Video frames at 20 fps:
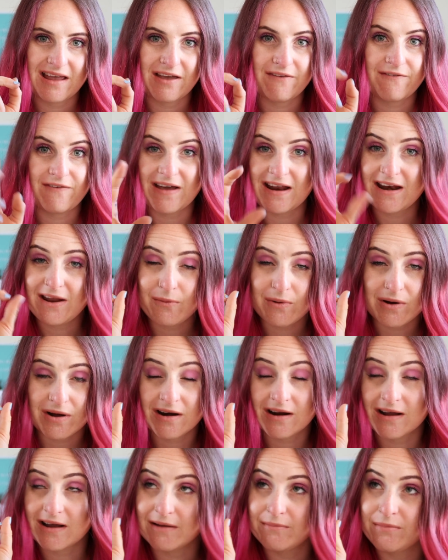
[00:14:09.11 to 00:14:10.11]
If
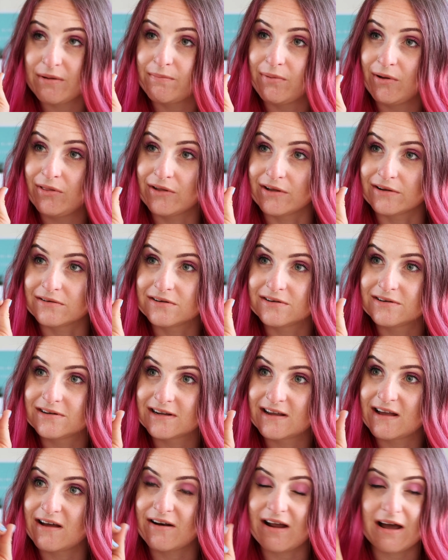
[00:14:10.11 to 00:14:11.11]
anyone can be bothered to
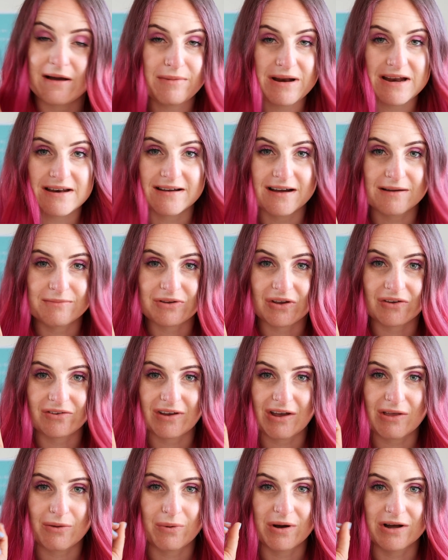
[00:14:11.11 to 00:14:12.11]
count how many times I
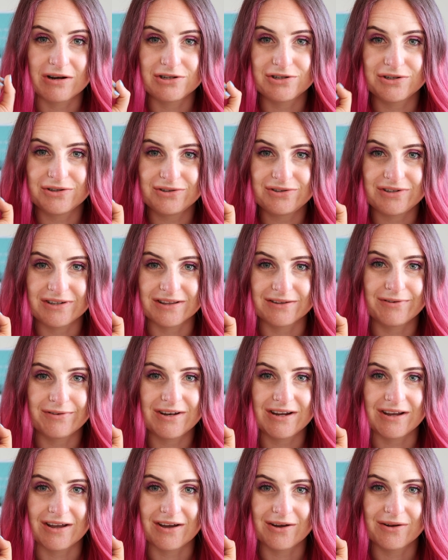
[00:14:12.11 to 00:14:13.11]
say the word juicy in the
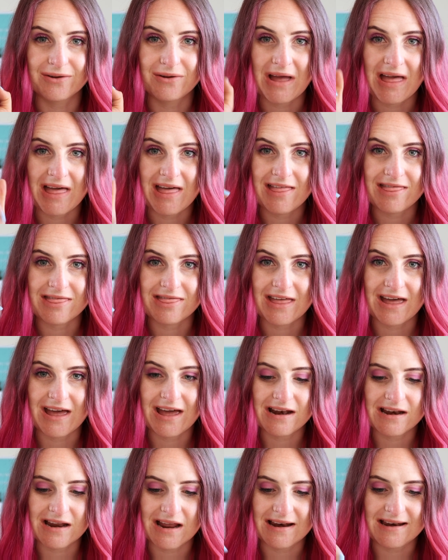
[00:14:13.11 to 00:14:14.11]
video,
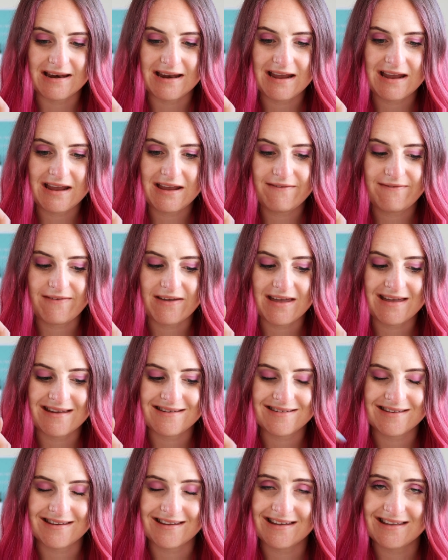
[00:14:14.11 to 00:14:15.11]
then leave
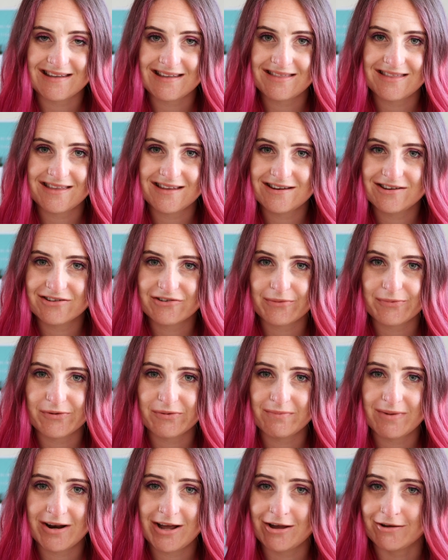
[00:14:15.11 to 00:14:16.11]
it in the
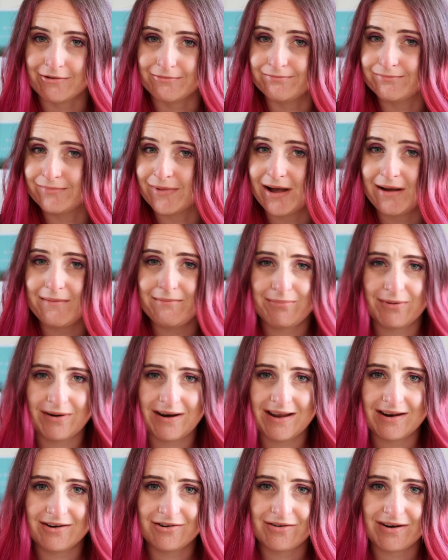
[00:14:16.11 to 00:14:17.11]
description below. I'm
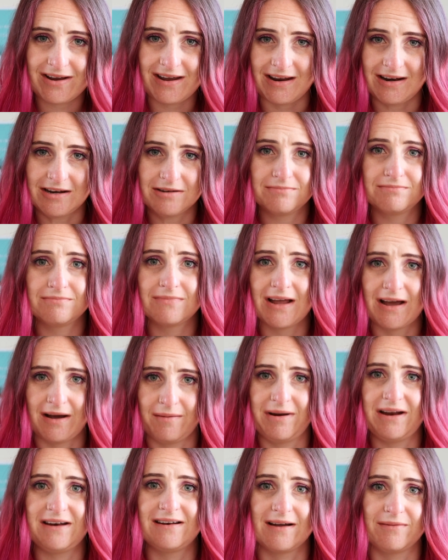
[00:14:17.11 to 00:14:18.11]
pretty intrigued how
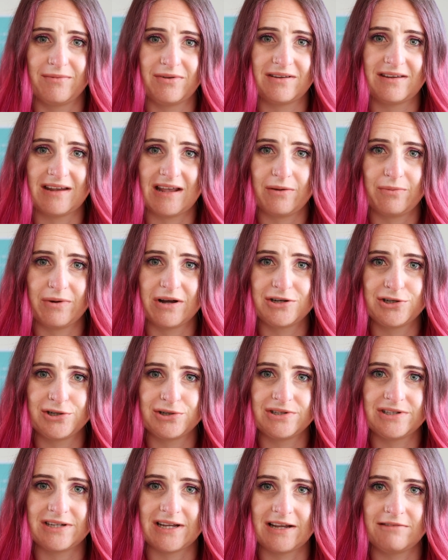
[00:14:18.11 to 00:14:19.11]
many times I say the word
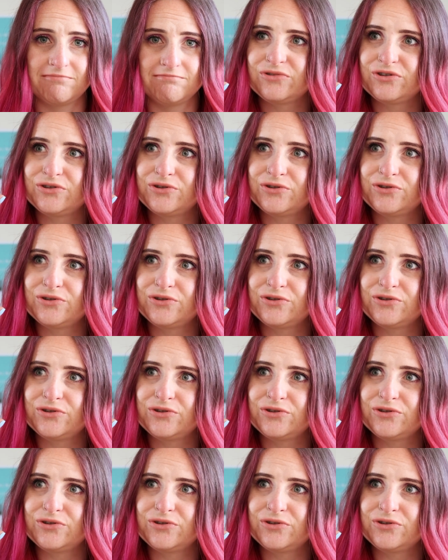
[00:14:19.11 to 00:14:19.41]
juicy.